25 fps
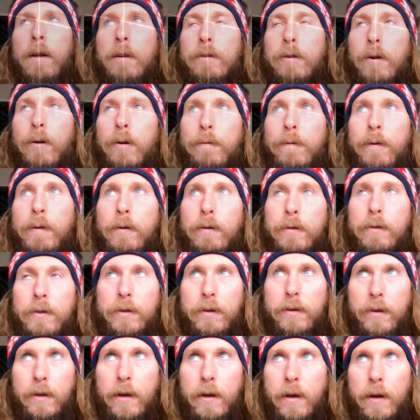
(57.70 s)
So
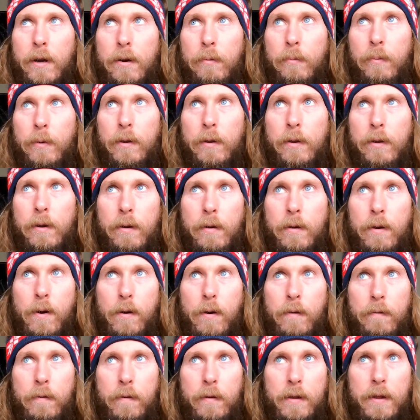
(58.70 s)
first, uh, we'll go
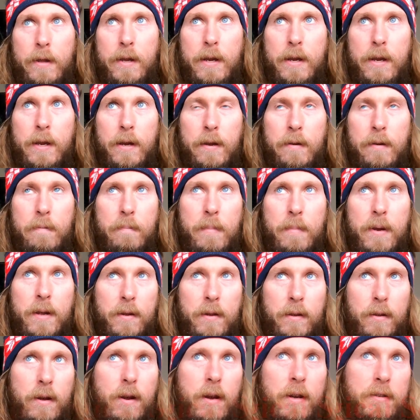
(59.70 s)
over the
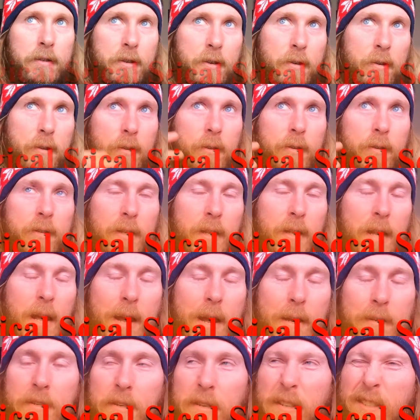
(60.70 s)
mythological
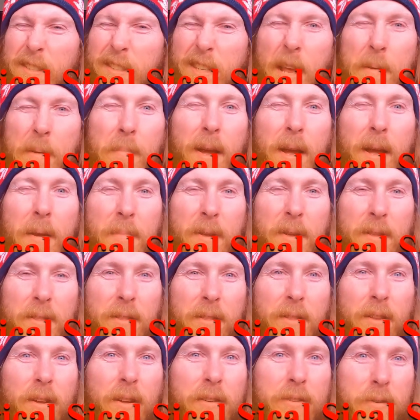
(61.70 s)
slash
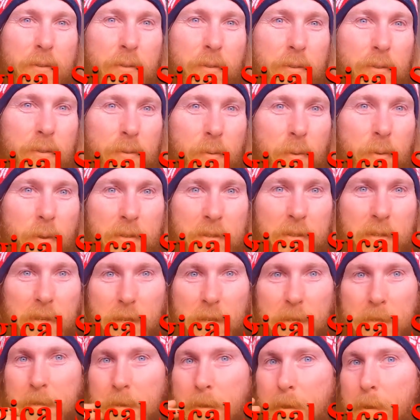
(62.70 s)
semi-mythological sources.